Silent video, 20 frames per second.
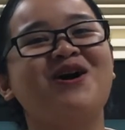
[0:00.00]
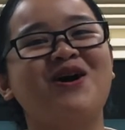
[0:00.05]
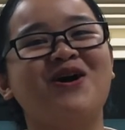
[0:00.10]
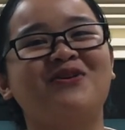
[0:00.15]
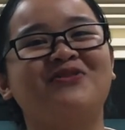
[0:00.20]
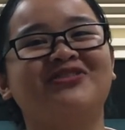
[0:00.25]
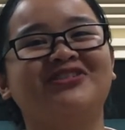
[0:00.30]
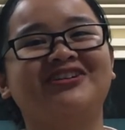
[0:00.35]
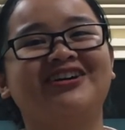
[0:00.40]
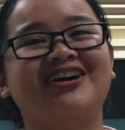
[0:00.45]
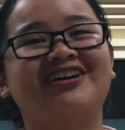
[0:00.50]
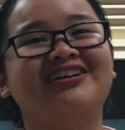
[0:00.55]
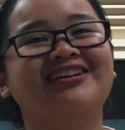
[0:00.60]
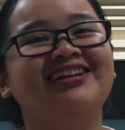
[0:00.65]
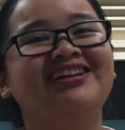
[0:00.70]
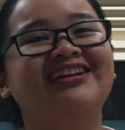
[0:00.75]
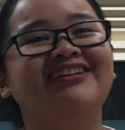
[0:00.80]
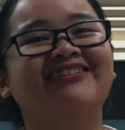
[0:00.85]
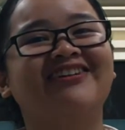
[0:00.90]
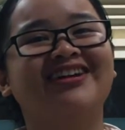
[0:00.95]
of a
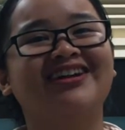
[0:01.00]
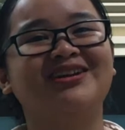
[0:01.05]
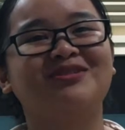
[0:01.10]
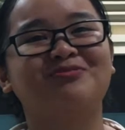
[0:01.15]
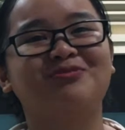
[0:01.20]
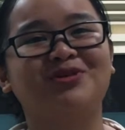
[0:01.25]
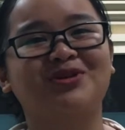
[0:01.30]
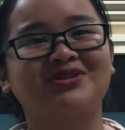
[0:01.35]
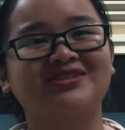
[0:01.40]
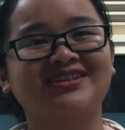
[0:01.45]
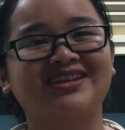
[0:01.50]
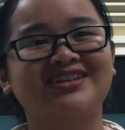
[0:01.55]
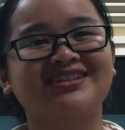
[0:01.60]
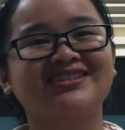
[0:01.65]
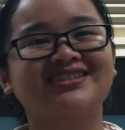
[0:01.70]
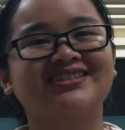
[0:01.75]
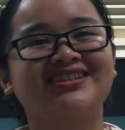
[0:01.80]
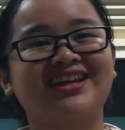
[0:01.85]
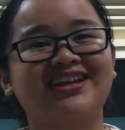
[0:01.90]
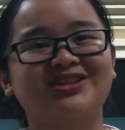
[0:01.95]
currently running process,
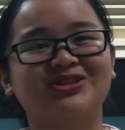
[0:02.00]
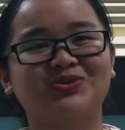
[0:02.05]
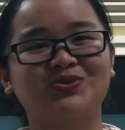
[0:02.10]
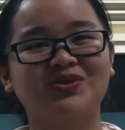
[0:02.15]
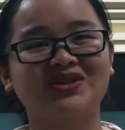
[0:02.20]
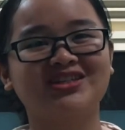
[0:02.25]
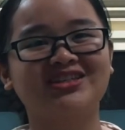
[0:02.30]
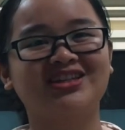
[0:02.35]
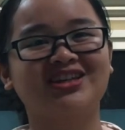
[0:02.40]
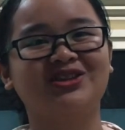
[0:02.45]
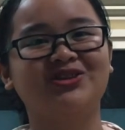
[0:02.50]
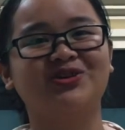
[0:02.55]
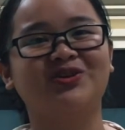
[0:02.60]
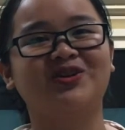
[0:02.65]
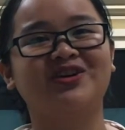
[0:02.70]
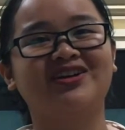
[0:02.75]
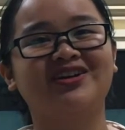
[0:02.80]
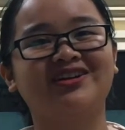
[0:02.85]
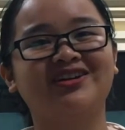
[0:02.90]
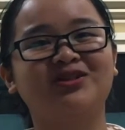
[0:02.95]
then switch into
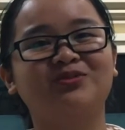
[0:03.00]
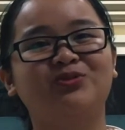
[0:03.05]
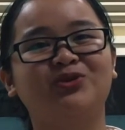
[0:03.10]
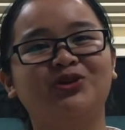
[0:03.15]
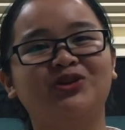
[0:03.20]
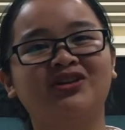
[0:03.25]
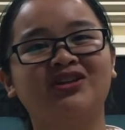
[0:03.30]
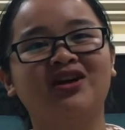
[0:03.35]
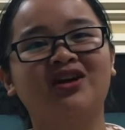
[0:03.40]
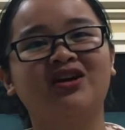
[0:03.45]
kernel mode